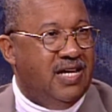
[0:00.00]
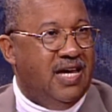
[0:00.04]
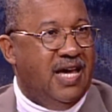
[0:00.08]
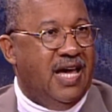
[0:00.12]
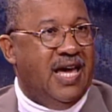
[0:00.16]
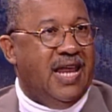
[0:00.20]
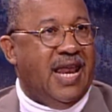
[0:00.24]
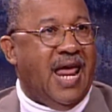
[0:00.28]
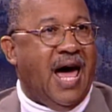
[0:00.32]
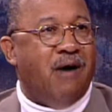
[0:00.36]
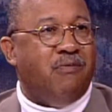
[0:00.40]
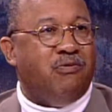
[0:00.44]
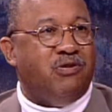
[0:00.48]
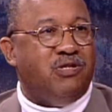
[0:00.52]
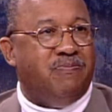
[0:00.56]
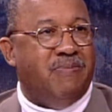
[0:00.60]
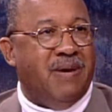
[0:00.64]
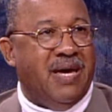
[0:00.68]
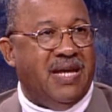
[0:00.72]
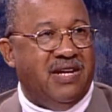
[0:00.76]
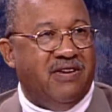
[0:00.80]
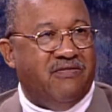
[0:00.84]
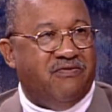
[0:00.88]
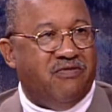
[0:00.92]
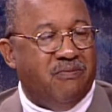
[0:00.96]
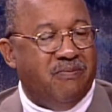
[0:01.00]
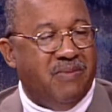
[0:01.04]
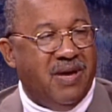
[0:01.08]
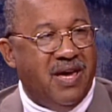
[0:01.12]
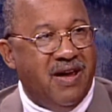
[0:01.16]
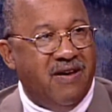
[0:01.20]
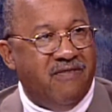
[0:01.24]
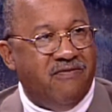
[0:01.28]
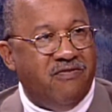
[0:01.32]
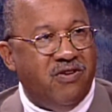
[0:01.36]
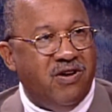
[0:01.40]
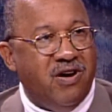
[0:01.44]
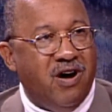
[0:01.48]
And I was banned there from
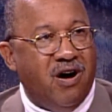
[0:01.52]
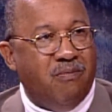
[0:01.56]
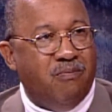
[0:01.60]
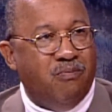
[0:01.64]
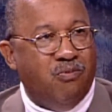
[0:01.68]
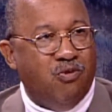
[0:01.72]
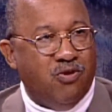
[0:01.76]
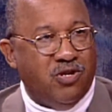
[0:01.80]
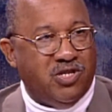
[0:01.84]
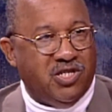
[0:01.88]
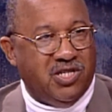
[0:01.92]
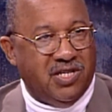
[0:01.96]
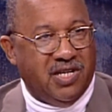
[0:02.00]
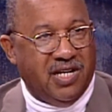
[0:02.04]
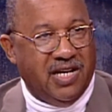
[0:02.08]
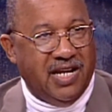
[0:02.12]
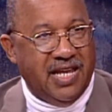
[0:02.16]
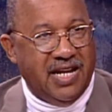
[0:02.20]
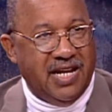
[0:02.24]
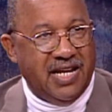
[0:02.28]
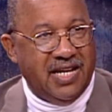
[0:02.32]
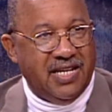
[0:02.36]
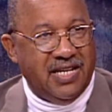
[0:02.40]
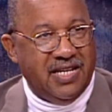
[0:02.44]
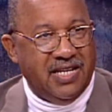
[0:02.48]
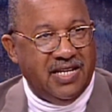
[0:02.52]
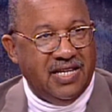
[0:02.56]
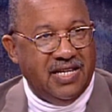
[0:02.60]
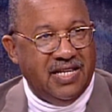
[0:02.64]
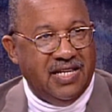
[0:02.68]
every abortion clinic,